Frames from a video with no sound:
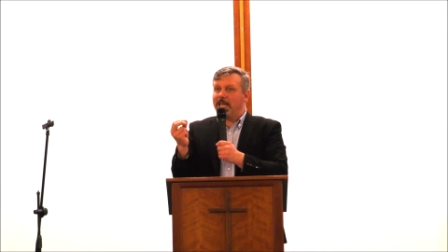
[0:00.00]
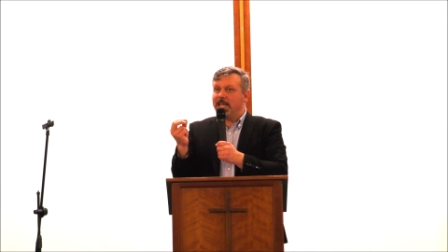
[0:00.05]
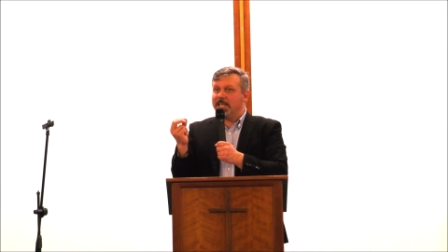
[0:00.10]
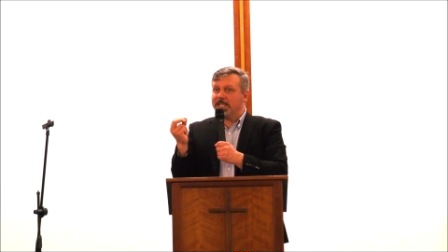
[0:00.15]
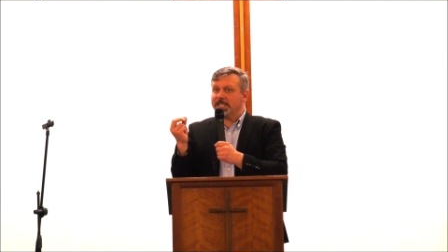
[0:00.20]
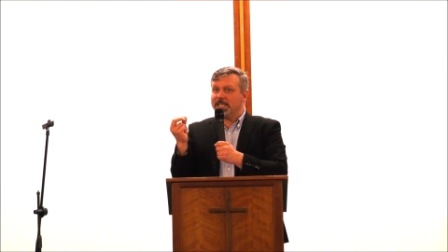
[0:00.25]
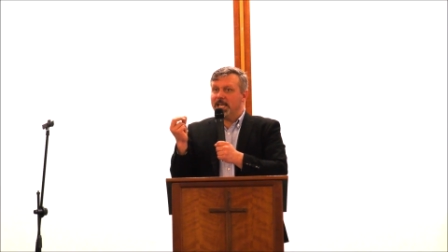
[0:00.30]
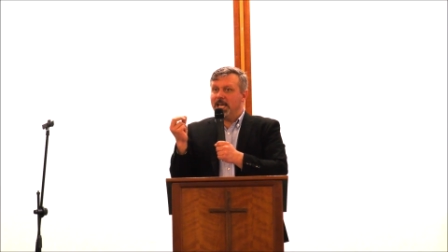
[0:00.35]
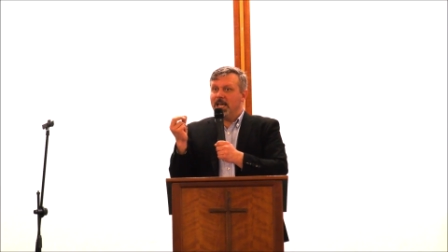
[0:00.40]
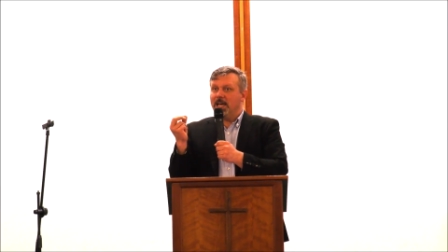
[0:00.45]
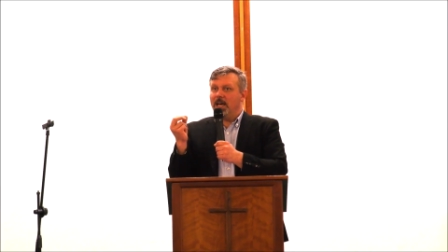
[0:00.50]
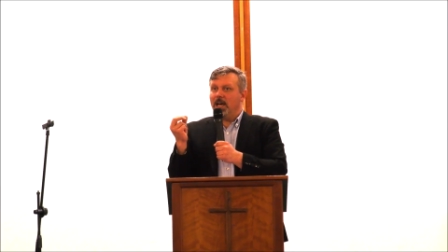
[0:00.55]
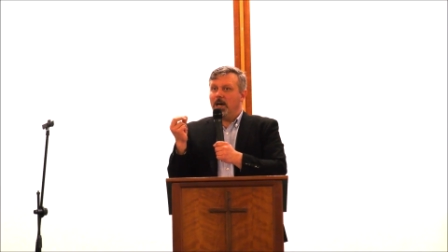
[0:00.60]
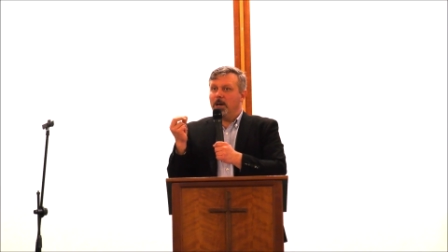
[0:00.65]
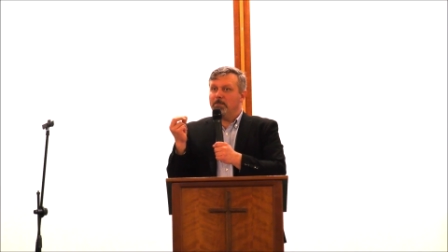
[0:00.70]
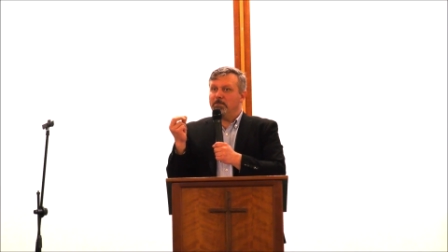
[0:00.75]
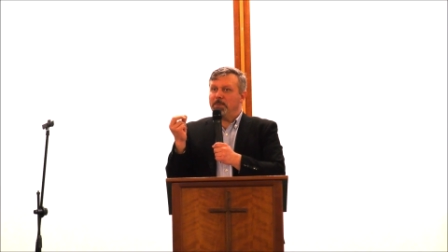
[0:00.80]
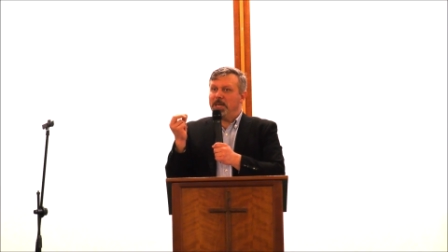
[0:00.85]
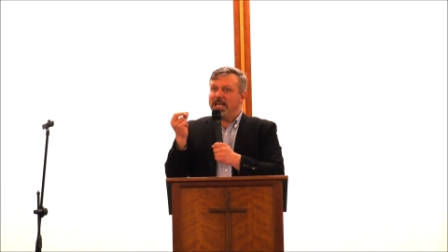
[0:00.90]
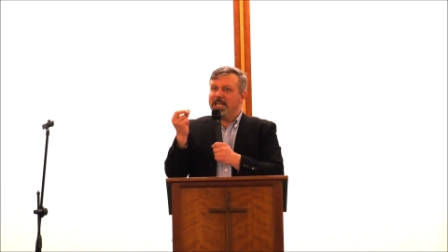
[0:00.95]
his
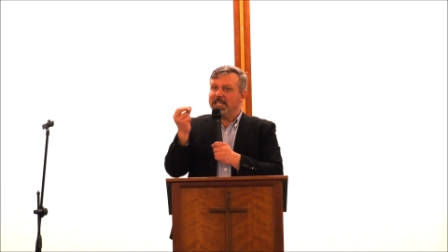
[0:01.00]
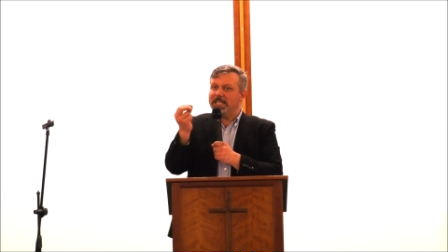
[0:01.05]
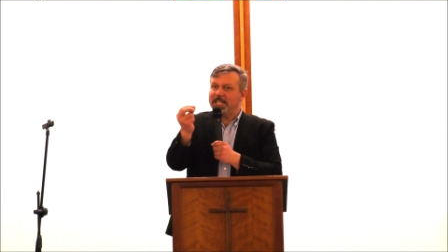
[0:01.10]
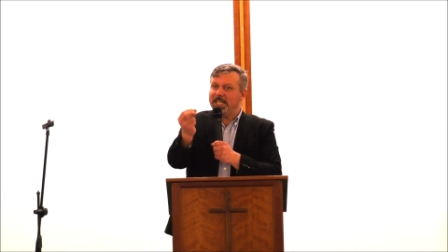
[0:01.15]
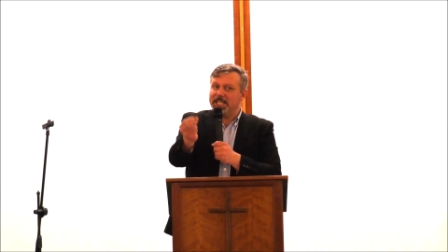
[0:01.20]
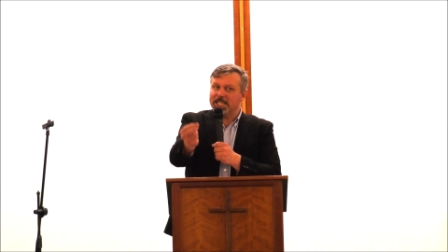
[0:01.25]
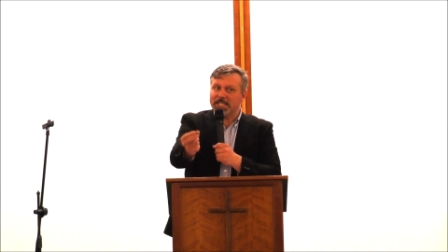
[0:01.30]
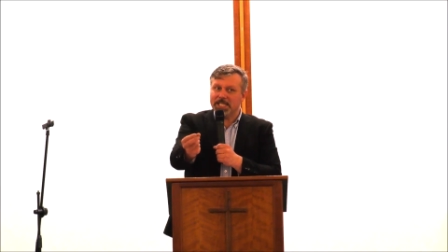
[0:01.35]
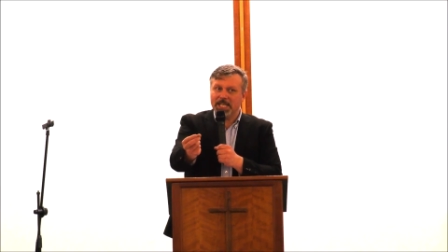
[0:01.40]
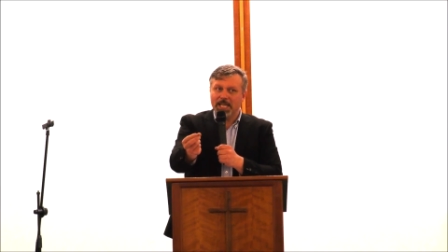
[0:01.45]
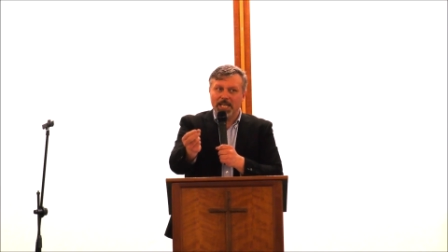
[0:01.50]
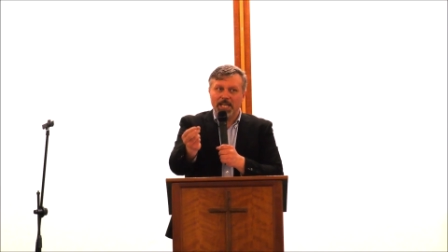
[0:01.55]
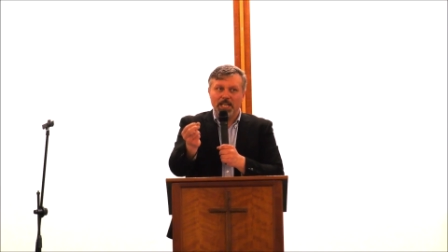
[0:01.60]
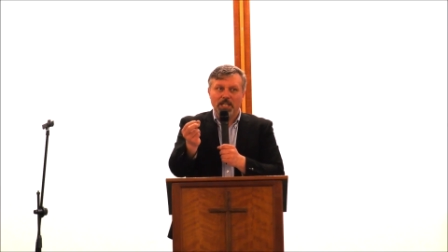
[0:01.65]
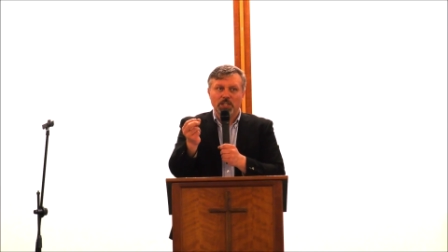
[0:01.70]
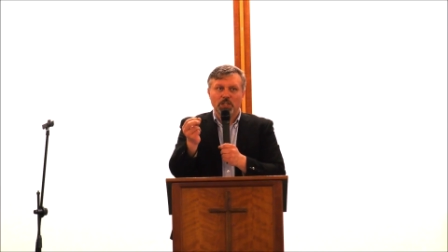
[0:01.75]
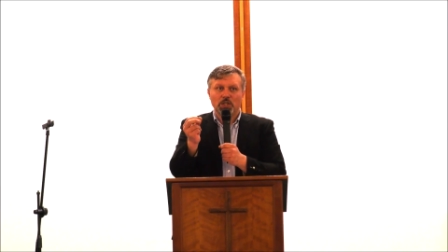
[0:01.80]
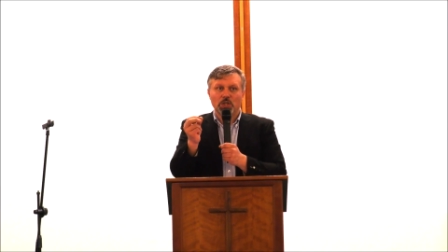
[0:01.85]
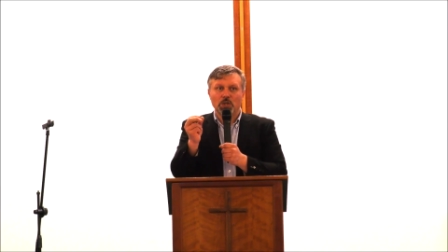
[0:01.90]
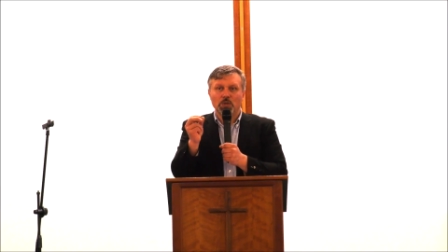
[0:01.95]
abilities
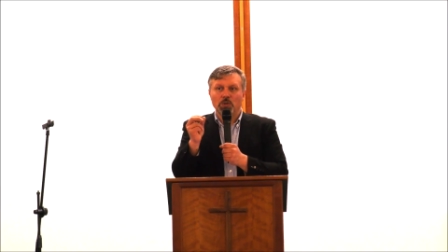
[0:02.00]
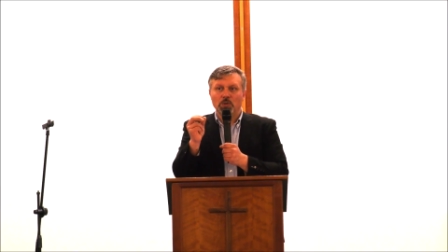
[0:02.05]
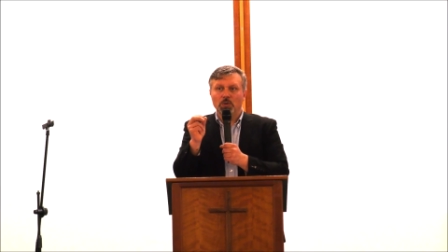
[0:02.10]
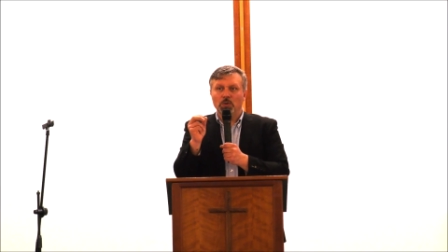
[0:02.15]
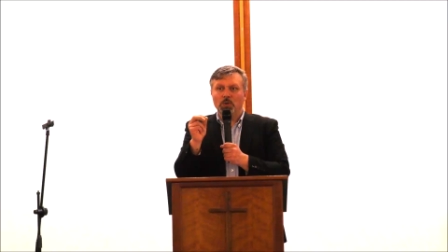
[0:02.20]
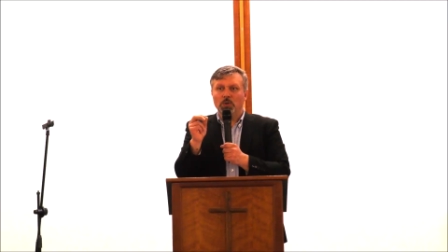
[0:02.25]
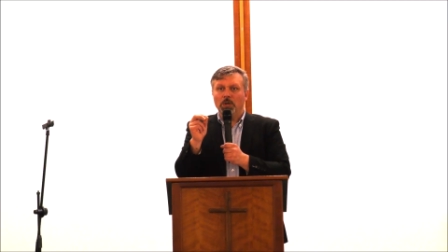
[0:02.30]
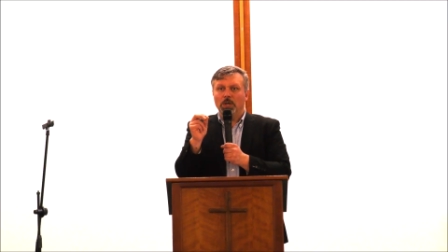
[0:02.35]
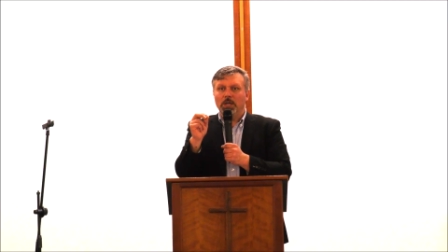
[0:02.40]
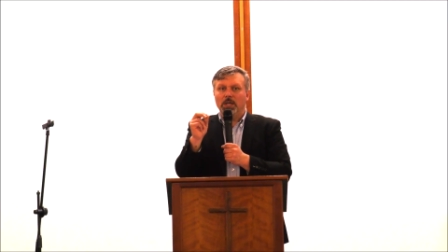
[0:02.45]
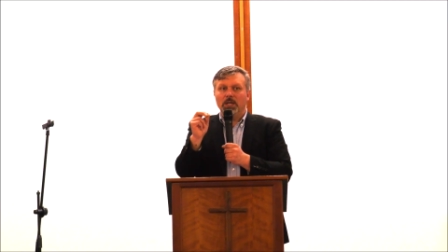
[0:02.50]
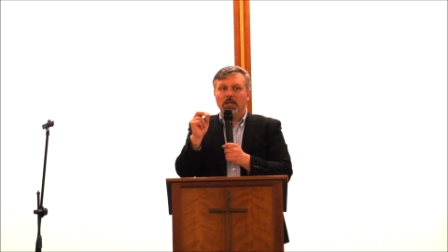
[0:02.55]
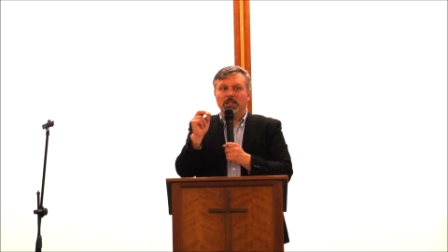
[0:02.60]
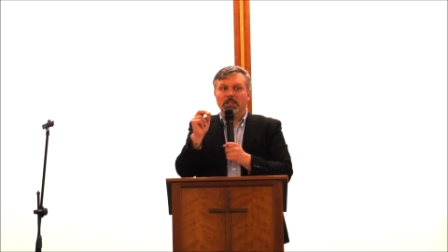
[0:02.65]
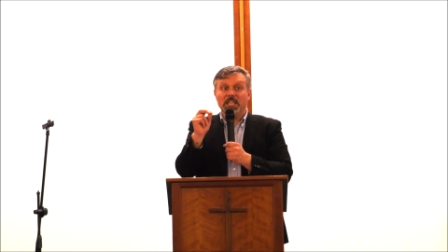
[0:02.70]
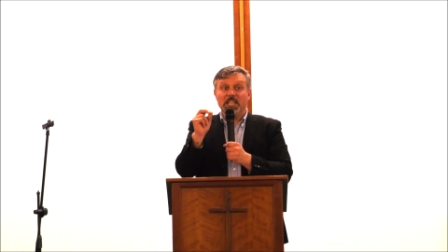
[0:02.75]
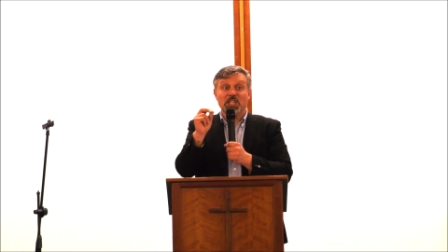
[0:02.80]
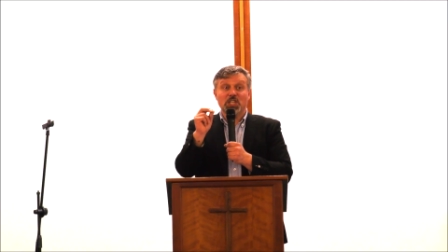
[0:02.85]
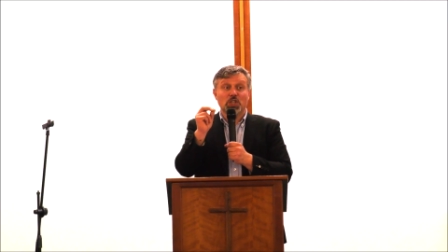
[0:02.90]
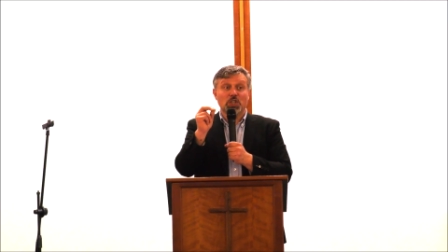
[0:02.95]
to
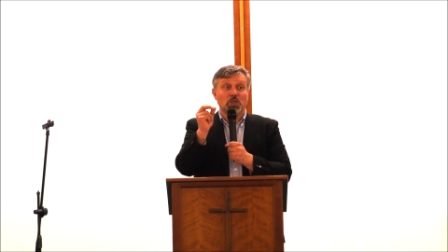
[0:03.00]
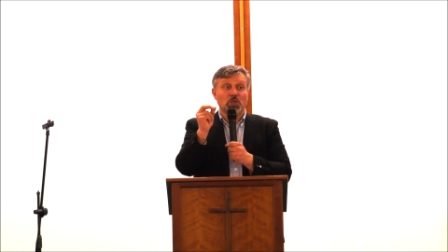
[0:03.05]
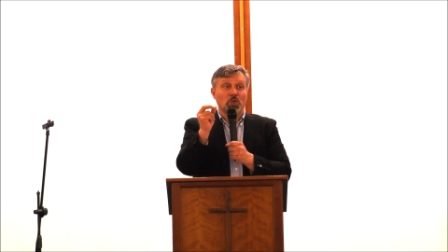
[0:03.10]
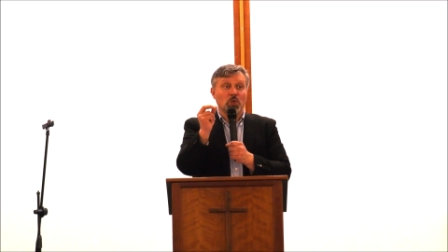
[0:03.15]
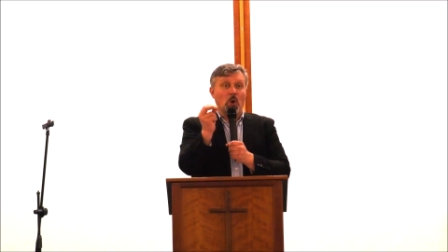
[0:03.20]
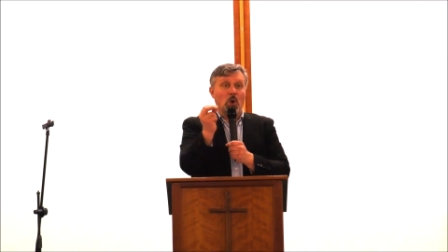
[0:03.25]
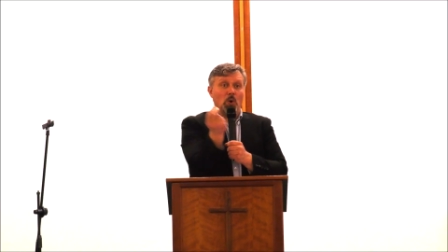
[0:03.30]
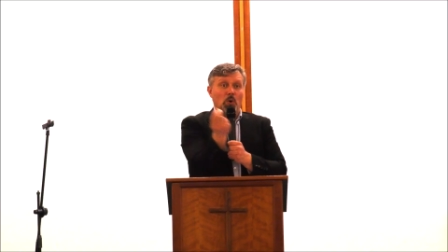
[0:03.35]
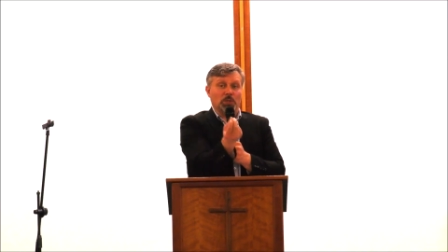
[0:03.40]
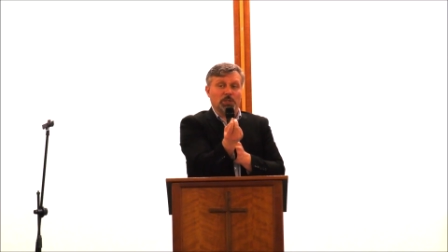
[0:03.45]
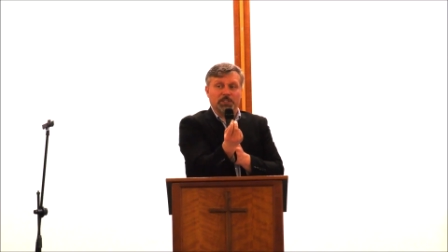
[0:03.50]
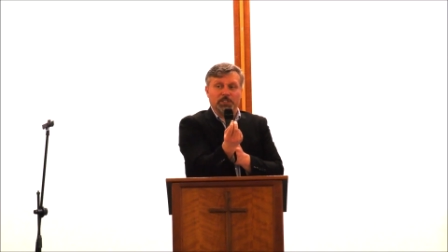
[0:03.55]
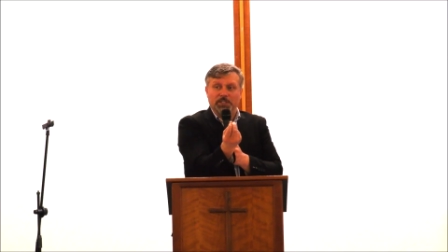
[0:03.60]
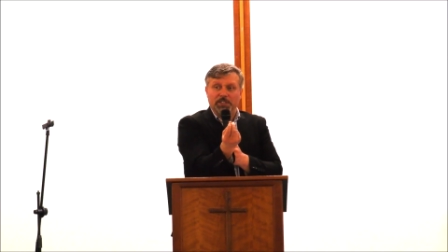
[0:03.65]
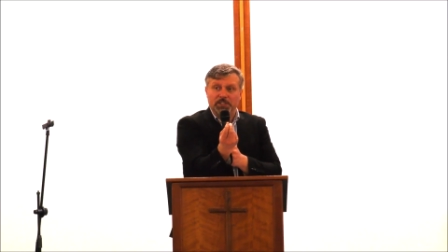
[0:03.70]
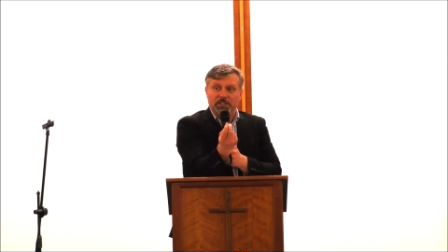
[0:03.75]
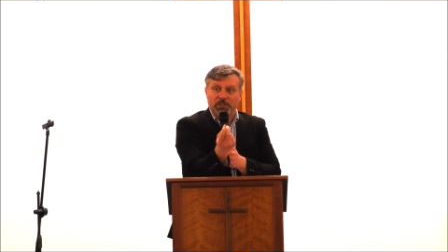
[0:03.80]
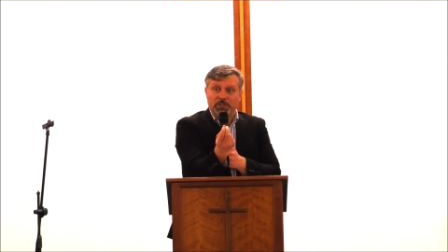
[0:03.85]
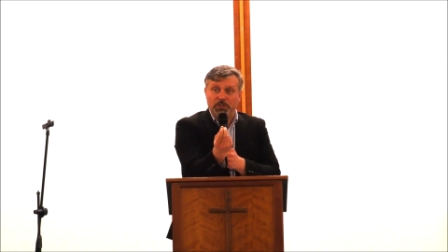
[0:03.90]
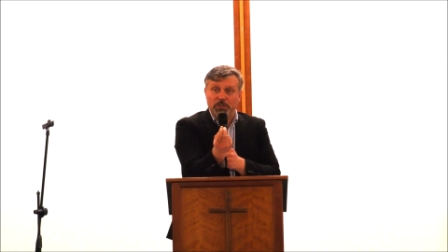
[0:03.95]
distort
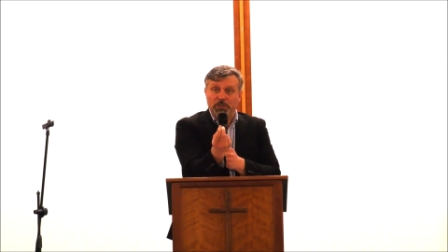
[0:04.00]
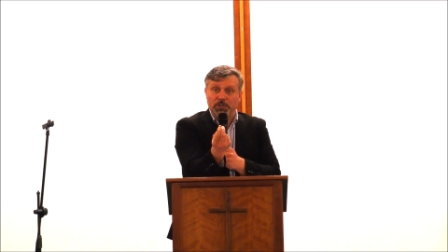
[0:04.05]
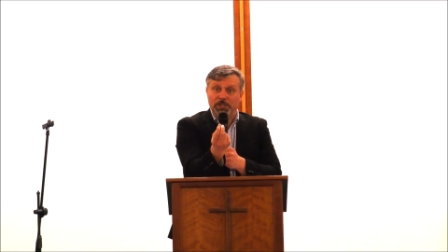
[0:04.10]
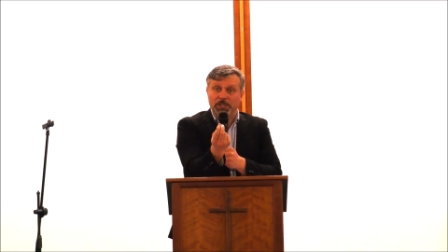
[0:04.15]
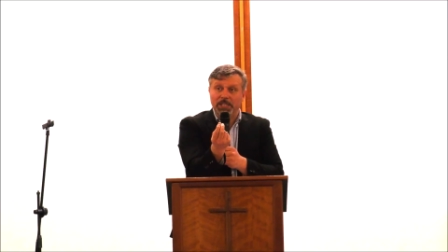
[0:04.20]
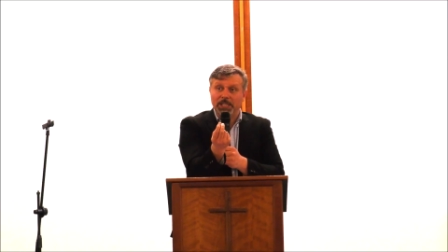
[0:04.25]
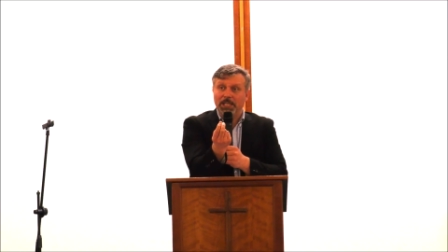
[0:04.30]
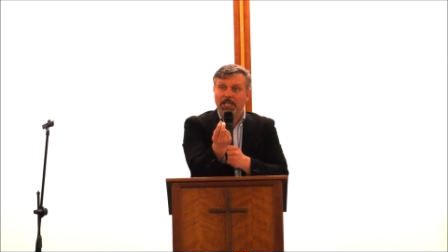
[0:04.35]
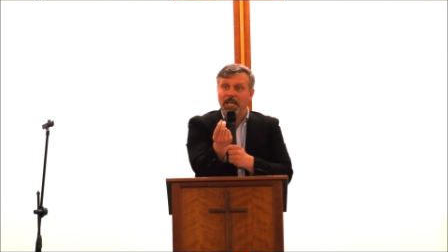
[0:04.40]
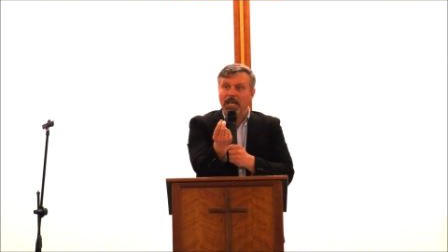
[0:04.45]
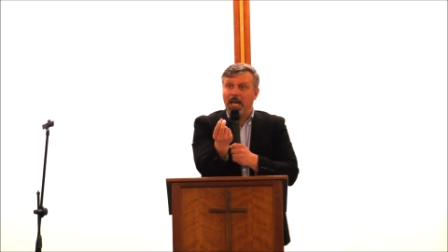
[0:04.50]
the truth